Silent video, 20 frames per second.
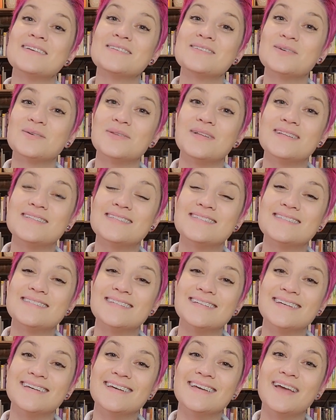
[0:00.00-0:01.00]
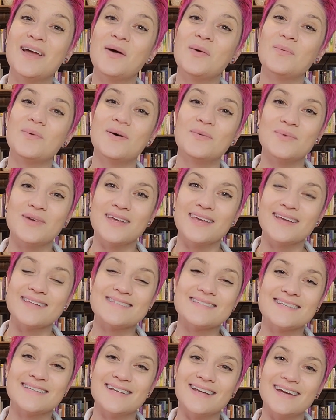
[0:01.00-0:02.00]
So let's see what we
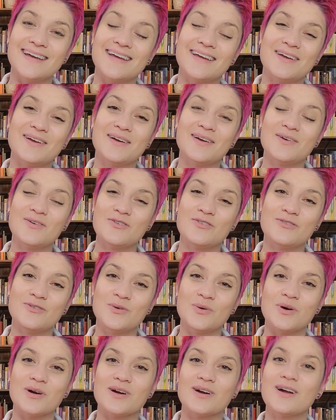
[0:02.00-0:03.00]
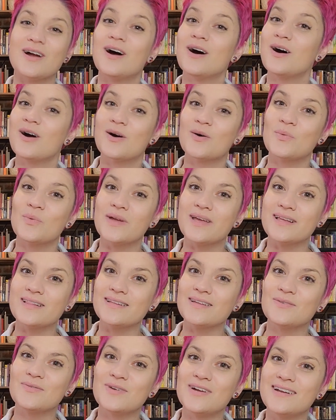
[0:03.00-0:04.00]
get today for our
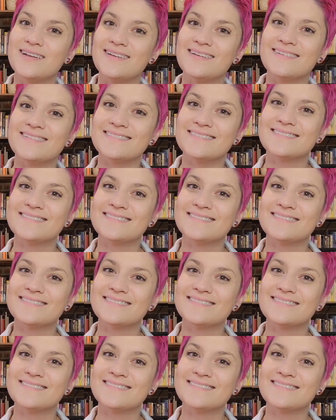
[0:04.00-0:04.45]
weekly reading.